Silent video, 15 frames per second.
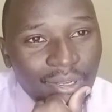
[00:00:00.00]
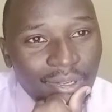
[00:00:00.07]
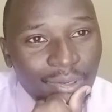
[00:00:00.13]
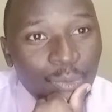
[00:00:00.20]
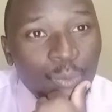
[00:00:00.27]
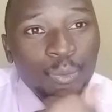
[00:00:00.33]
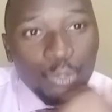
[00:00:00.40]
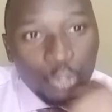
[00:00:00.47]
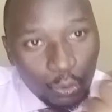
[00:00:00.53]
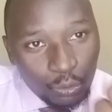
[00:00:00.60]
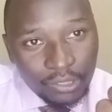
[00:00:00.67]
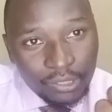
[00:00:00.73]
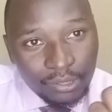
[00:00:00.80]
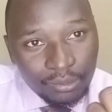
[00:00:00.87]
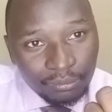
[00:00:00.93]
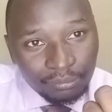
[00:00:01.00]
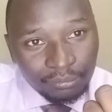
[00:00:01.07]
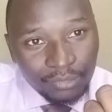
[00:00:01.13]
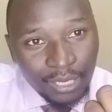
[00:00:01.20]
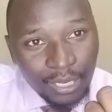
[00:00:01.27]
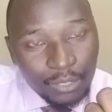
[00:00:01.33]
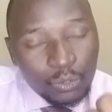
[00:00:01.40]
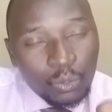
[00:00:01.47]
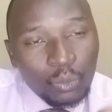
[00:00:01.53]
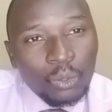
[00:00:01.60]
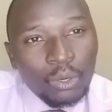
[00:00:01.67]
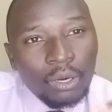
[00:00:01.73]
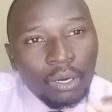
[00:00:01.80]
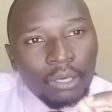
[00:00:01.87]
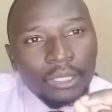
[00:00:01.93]
You will not.
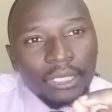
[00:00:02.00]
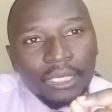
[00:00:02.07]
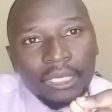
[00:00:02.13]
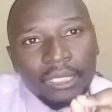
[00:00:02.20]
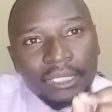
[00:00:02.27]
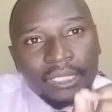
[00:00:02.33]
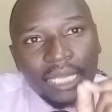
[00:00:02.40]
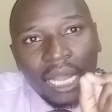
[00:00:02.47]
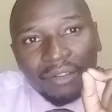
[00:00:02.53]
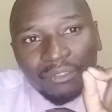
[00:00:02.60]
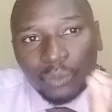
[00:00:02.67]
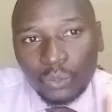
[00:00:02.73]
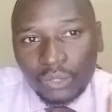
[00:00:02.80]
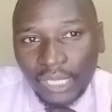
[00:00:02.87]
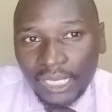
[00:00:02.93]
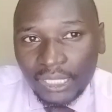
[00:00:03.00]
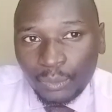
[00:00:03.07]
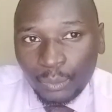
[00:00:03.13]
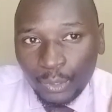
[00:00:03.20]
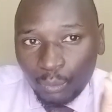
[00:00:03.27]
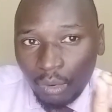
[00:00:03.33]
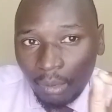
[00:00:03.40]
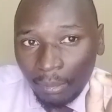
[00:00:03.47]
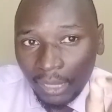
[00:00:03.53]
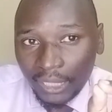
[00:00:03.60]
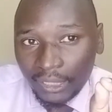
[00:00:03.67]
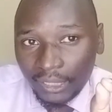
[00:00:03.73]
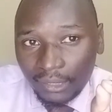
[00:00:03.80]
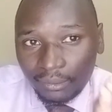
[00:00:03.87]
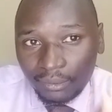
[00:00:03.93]
So, it has to start with your
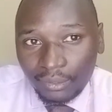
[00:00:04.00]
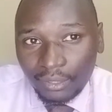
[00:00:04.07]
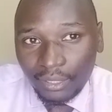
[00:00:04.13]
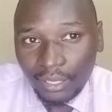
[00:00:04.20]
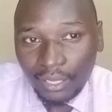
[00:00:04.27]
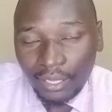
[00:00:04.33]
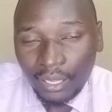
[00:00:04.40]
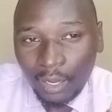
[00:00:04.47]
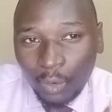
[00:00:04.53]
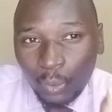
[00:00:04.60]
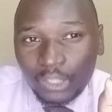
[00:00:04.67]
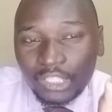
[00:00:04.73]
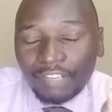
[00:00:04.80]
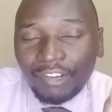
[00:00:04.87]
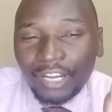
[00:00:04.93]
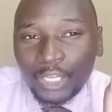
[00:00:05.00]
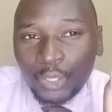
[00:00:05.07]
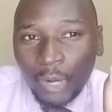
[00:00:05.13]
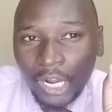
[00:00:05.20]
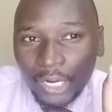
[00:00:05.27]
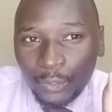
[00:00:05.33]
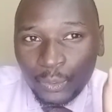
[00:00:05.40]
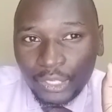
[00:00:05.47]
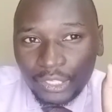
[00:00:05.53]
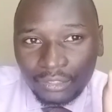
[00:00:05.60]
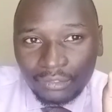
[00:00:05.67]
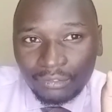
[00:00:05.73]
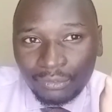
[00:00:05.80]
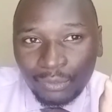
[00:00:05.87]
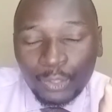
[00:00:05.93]
mind. Whatever you are doing,
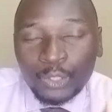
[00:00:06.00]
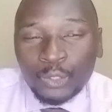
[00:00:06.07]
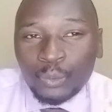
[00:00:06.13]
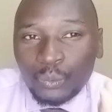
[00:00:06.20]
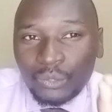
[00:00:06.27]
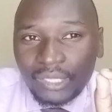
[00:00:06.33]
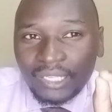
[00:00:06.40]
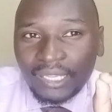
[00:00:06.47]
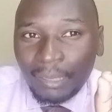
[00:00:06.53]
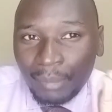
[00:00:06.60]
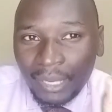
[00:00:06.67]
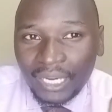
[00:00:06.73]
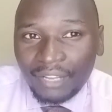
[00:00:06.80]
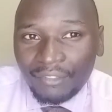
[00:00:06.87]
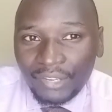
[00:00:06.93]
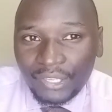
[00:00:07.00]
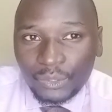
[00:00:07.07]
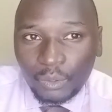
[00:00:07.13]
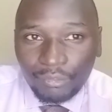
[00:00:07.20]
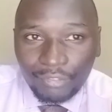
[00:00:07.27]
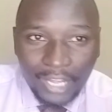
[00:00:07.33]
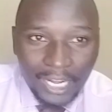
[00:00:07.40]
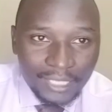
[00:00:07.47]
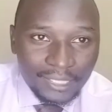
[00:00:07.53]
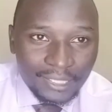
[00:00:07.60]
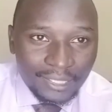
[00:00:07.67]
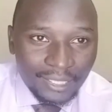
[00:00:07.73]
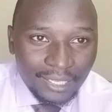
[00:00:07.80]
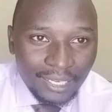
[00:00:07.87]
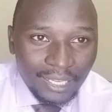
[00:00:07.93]
for you to see the benefit of that,
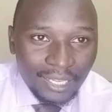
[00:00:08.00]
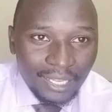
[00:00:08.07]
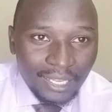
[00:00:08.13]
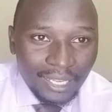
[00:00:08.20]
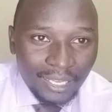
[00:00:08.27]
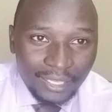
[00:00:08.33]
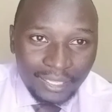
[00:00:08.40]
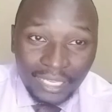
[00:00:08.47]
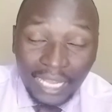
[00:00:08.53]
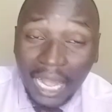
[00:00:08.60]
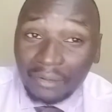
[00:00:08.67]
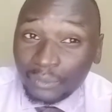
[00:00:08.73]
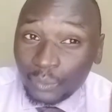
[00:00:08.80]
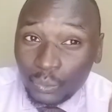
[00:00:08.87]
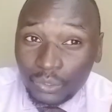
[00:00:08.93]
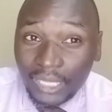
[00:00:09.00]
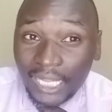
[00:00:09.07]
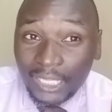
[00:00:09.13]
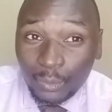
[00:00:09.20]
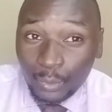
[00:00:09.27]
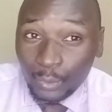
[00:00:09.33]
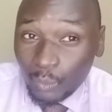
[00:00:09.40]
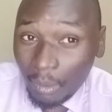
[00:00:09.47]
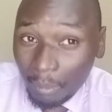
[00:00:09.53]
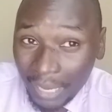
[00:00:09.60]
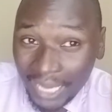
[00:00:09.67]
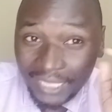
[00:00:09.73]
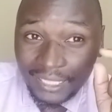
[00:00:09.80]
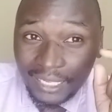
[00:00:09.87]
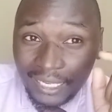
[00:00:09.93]
it has to start with your
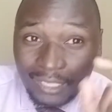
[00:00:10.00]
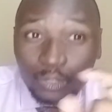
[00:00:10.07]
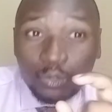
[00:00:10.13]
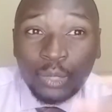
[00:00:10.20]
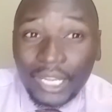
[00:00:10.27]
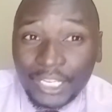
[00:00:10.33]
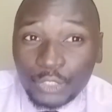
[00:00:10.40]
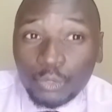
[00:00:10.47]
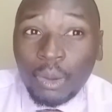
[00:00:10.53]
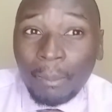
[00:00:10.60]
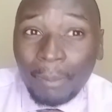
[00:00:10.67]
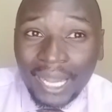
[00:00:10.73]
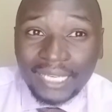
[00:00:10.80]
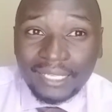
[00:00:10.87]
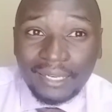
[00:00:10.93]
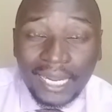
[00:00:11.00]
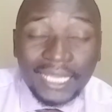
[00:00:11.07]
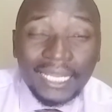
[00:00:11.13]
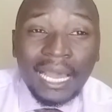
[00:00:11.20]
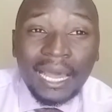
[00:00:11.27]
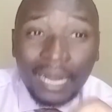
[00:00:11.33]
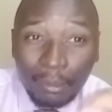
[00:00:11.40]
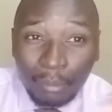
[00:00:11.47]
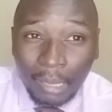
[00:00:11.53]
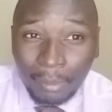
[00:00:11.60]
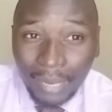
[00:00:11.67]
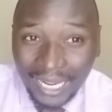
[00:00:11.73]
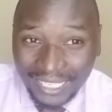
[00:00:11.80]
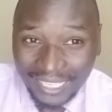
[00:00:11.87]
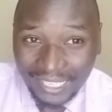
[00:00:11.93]
mind. Stretch your mind like a rubber
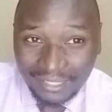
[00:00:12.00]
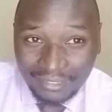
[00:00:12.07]
band.